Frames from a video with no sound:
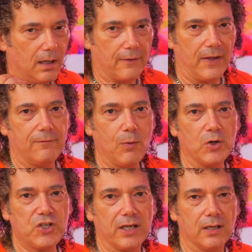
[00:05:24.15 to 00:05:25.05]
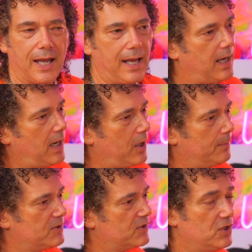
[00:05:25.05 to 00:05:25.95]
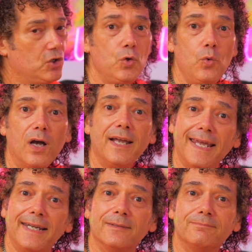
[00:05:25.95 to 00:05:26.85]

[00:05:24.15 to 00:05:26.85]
I thank you for watching and I hope to see you again.